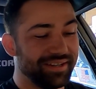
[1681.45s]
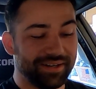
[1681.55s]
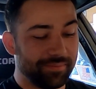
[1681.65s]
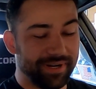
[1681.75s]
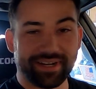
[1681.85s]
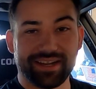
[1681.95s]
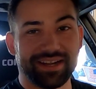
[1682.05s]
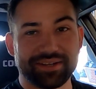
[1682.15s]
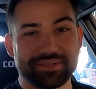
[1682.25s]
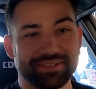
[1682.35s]
Oh my
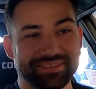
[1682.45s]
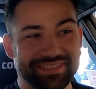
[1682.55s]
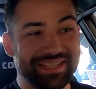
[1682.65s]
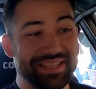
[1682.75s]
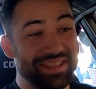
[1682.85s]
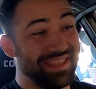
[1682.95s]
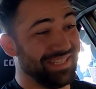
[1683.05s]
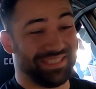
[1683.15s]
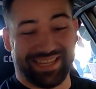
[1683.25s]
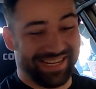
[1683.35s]
gosh,
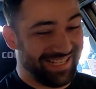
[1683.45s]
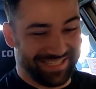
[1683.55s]
this thing